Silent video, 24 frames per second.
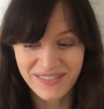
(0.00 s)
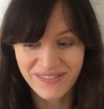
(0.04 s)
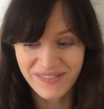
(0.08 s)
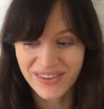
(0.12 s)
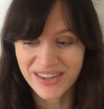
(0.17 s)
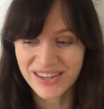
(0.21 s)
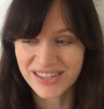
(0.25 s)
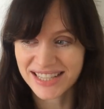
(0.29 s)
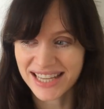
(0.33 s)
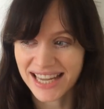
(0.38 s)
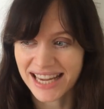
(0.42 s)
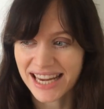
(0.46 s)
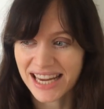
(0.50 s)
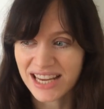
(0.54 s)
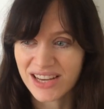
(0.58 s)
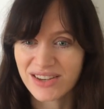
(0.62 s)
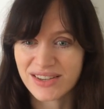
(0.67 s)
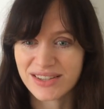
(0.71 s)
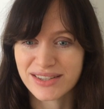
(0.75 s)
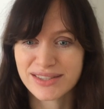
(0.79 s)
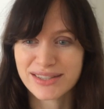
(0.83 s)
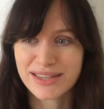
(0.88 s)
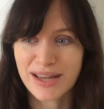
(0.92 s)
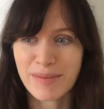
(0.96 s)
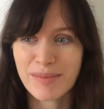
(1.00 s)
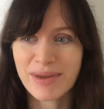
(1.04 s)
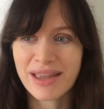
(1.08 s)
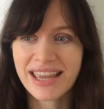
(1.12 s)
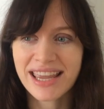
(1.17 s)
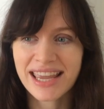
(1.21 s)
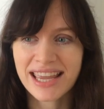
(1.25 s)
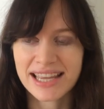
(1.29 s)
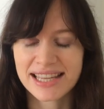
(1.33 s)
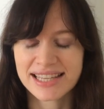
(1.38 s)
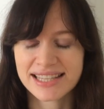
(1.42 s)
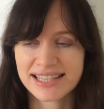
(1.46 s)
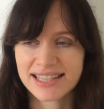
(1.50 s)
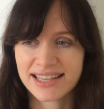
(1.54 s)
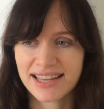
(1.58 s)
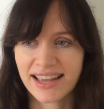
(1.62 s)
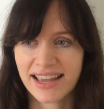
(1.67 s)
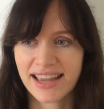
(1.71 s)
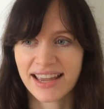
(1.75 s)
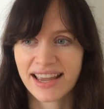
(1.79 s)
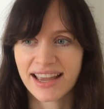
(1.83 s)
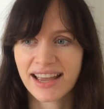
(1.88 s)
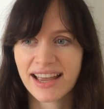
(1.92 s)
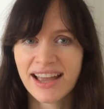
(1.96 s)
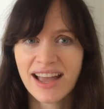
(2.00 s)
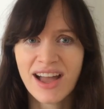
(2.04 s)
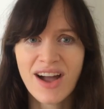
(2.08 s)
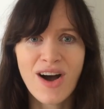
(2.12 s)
feels like in your stomach it's like